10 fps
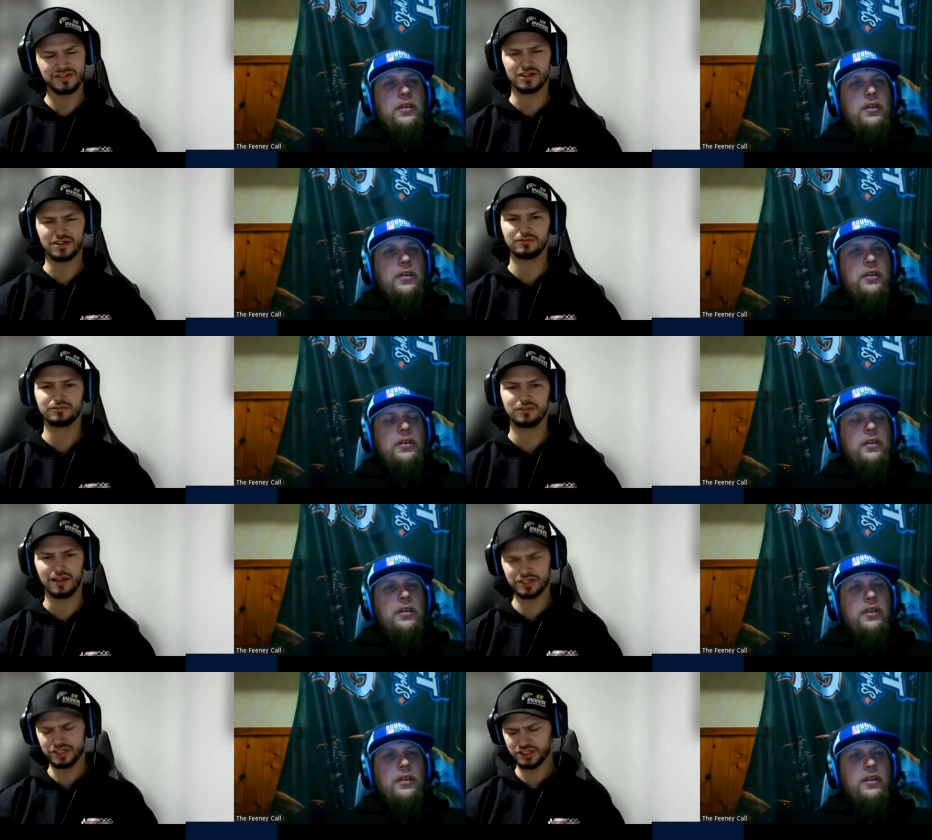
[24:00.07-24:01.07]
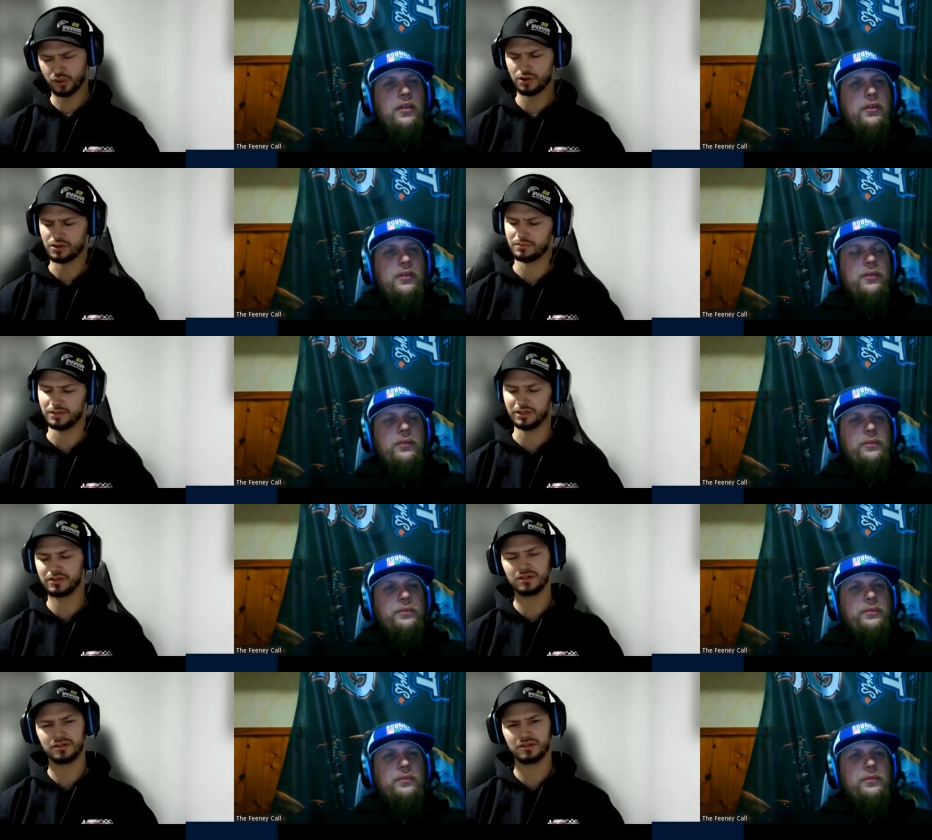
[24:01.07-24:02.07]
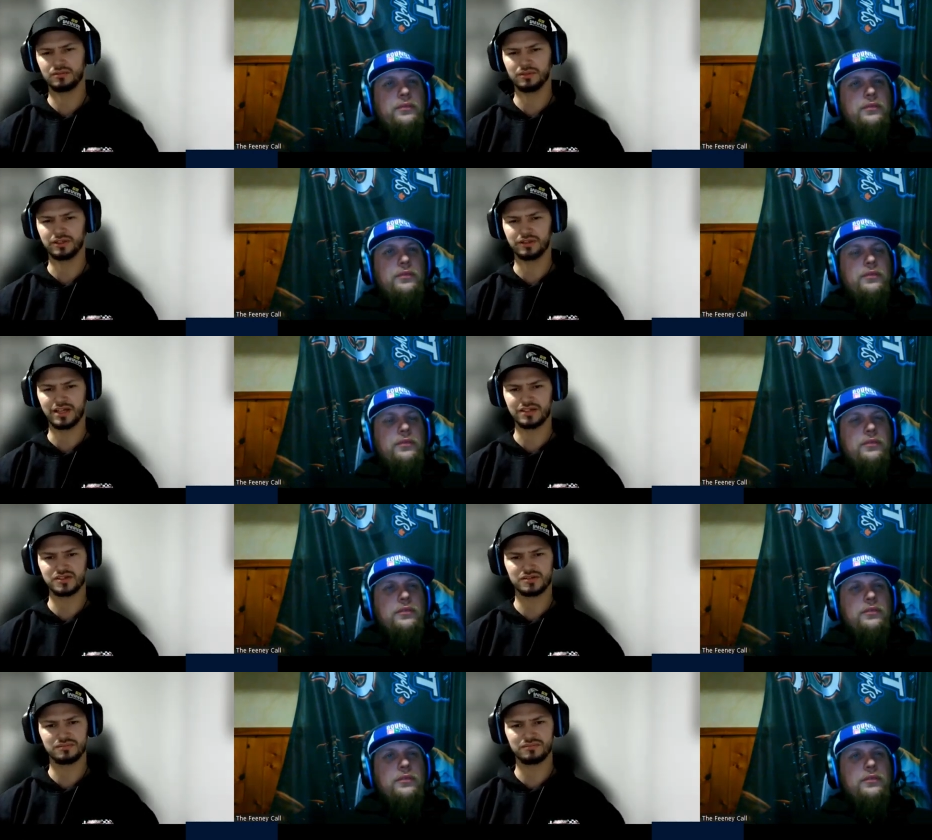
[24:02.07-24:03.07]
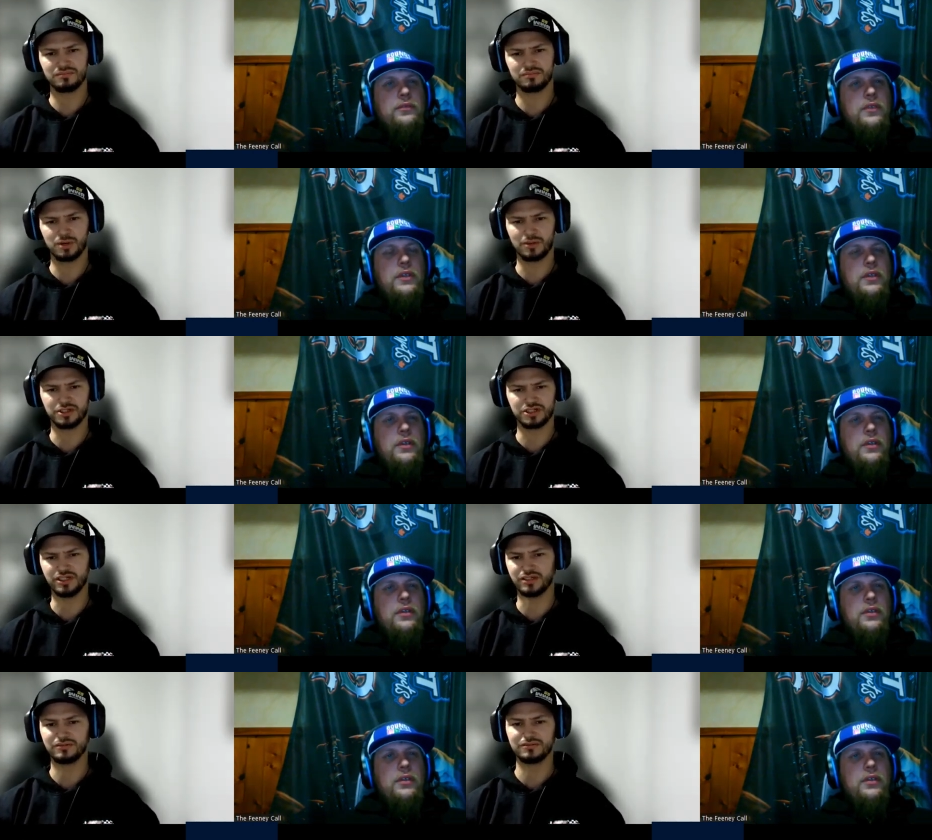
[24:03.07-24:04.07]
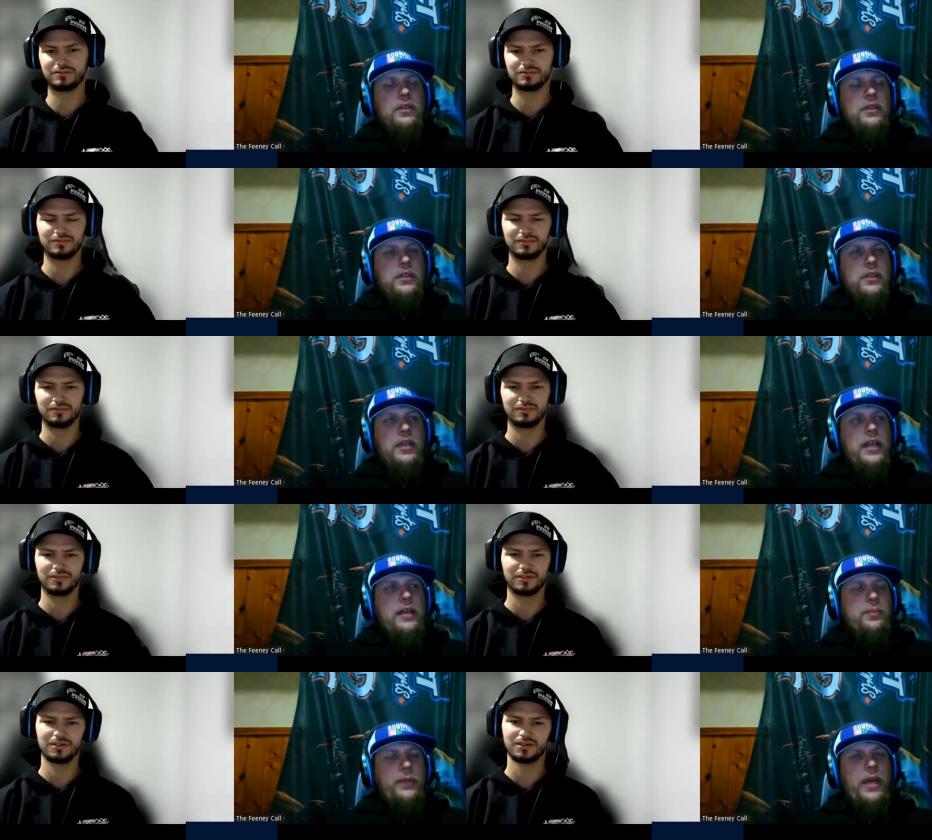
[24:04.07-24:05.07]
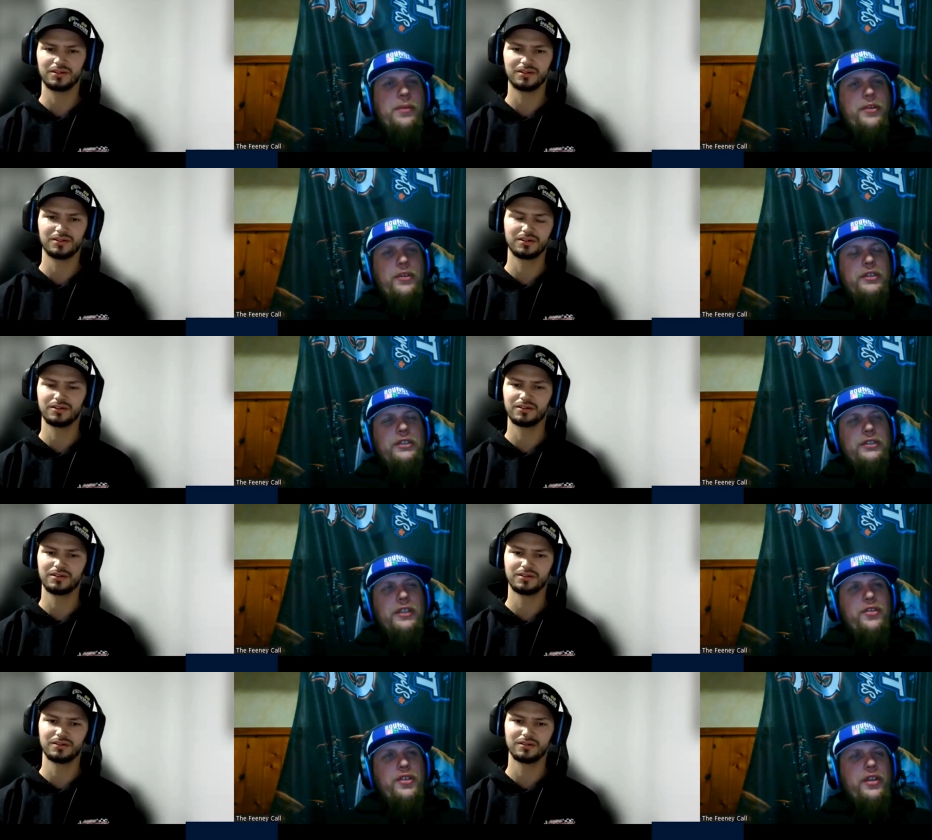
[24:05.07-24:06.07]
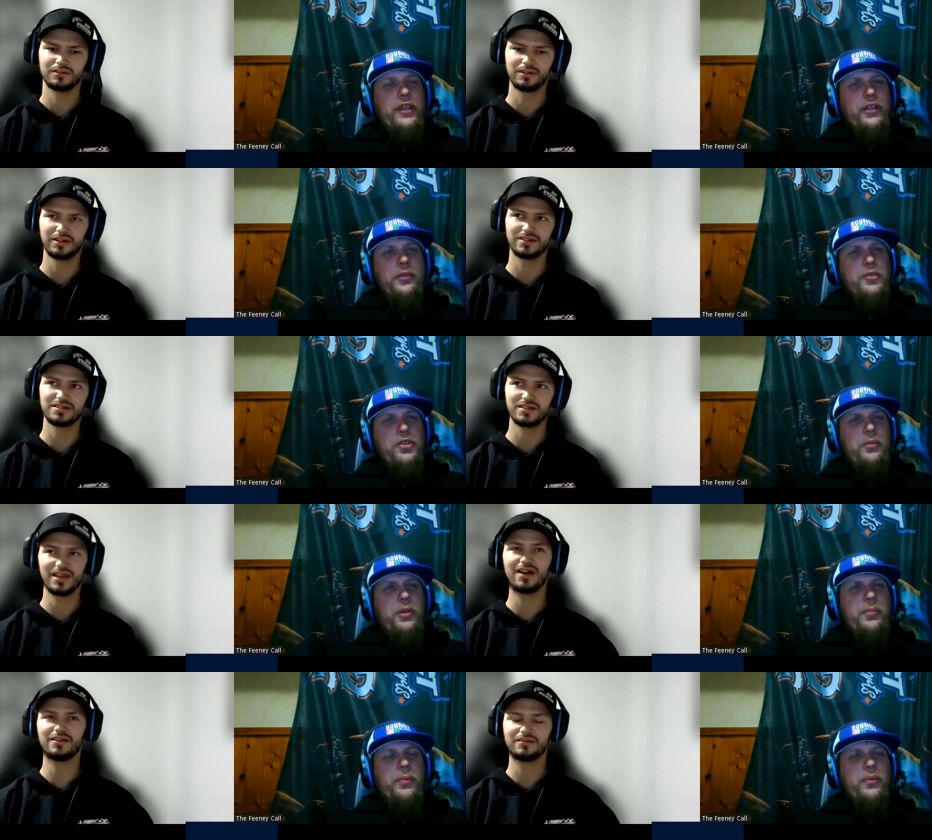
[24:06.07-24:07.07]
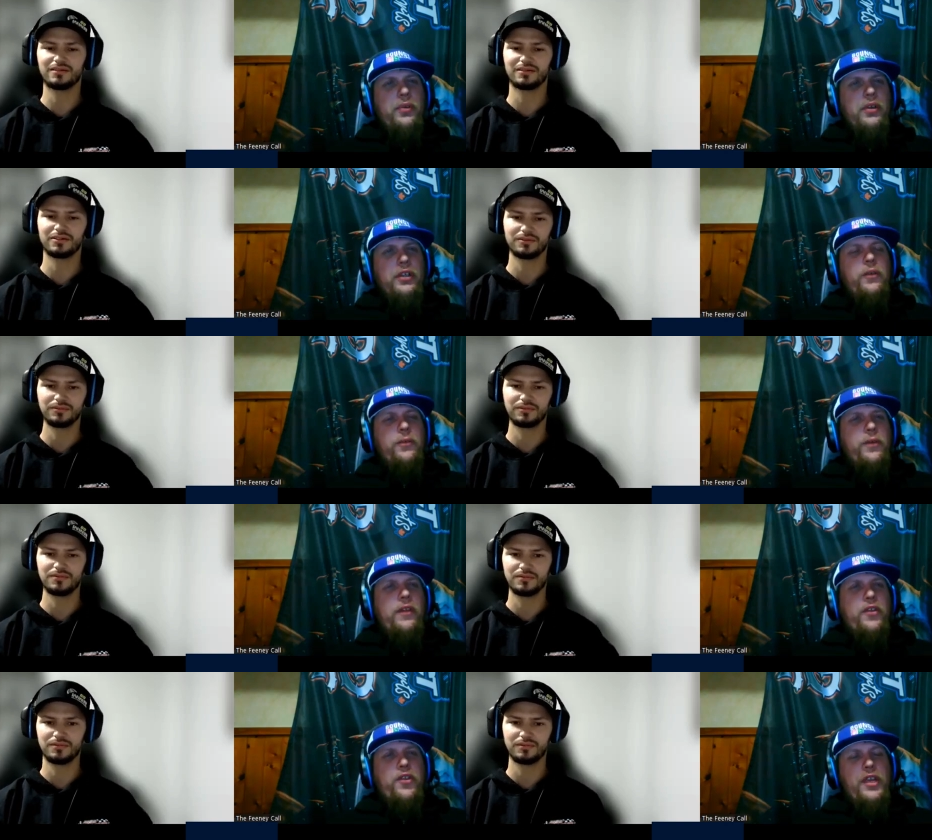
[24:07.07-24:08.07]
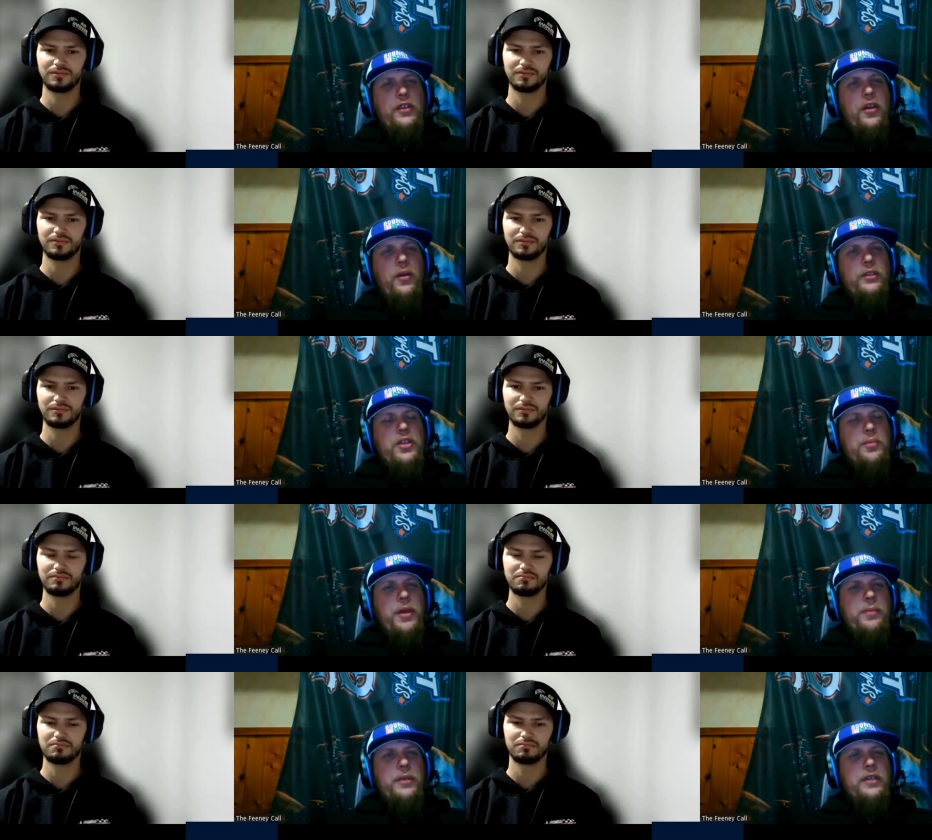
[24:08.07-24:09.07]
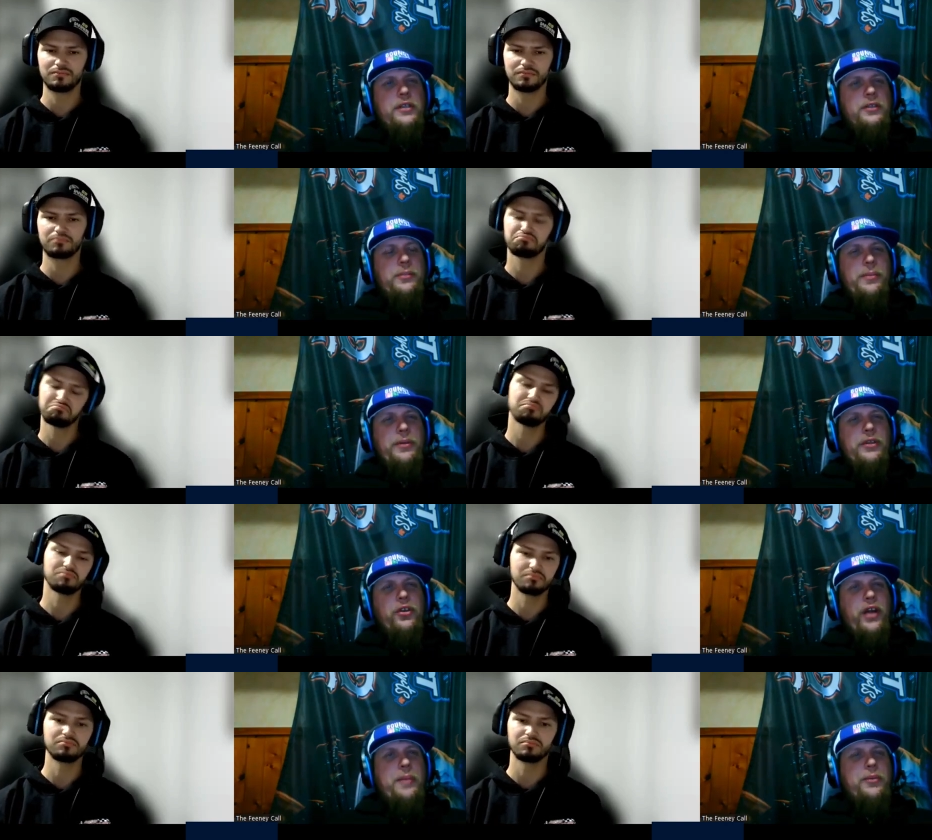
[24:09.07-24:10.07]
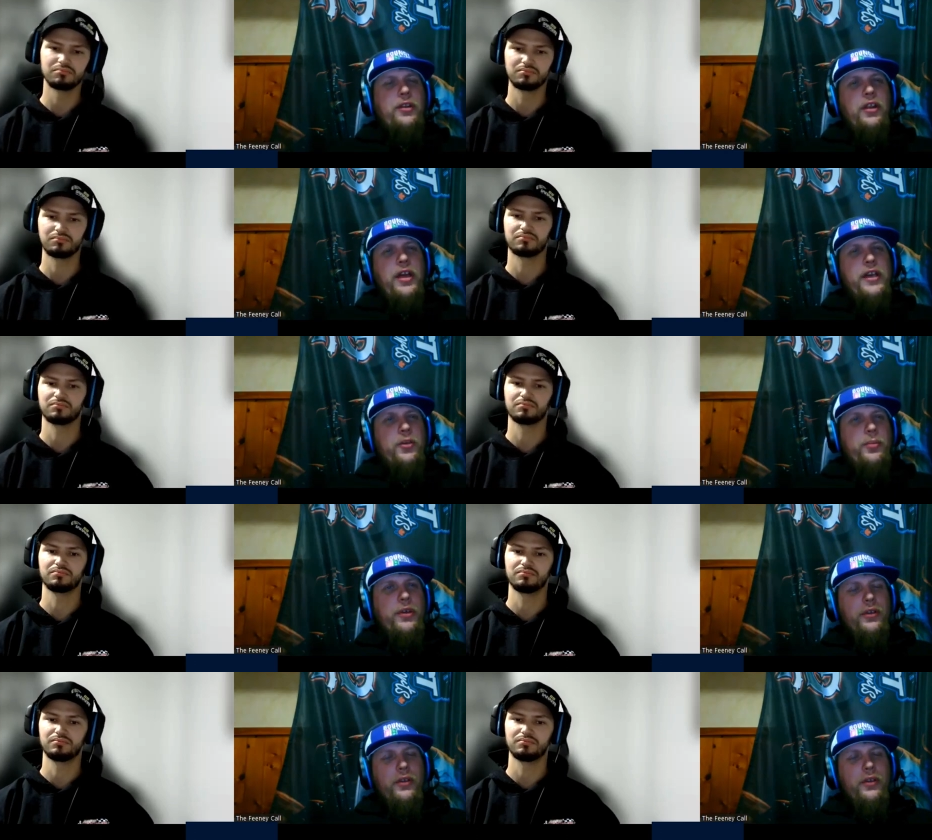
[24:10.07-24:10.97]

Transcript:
Speaker 1: so. I think she's shorter than me, but that's pretty much it.
Speaker 2: Yeah, but let's say like you're similar, yeah. You'd fit in the seat though. It just might be you might be a little cramped on the legs, but